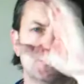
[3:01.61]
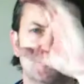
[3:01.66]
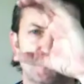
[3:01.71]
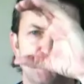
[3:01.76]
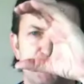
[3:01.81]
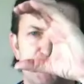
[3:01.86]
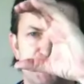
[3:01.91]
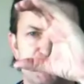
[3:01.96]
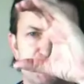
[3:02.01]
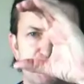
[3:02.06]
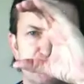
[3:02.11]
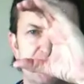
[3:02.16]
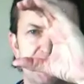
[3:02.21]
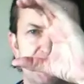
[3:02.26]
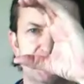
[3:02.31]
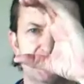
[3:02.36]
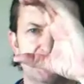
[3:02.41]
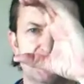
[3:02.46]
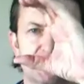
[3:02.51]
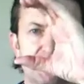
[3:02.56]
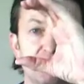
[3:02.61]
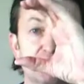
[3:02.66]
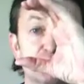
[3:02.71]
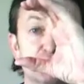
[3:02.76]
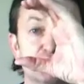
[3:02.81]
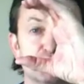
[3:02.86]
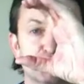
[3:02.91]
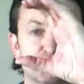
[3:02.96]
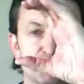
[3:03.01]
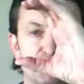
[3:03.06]
the brush around so that the
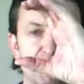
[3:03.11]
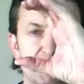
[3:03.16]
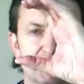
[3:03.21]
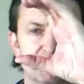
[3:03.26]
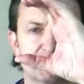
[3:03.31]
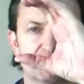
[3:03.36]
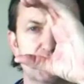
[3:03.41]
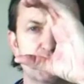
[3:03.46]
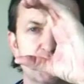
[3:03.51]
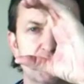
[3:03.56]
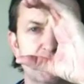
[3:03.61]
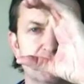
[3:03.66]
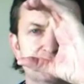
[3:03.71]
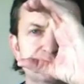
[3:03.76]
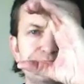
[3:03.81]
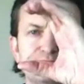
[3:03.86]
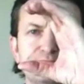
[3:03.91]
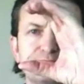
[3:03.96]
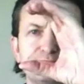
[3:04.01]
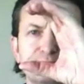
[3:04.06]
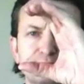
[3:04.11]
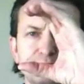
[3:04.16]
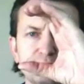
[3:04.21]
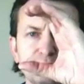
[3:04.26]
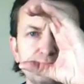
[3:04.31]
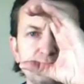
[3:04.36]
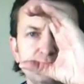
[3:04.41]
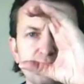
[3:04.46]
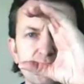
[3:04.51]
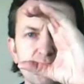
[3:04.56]
bristles remain square.
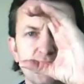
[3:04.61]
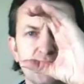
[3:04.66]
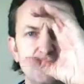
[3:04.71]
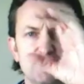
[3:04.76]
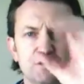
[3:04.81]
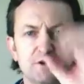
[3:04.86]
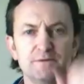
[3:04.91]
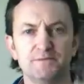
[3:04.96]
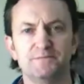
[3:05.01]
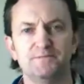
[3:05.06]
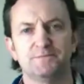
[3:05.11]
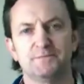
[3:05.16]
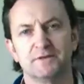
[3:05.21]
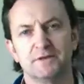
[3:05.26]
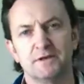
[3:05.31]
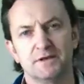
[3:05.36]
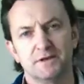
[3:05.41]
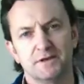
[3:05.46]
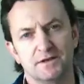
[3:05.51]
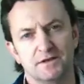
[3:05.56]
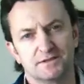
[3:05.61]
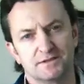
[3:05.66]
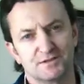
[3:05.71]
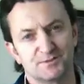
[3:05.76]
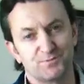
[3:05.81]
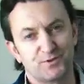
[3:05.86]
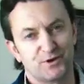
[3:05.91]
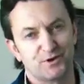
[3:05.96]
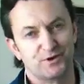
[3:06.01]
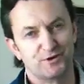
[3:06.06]
Okay? This is
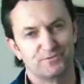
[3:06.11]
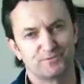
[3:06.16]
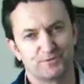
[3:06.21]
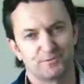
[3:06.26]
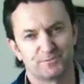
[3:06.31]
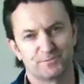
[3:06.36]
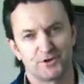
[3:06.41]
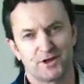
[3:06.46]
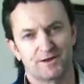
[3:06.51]
Perry from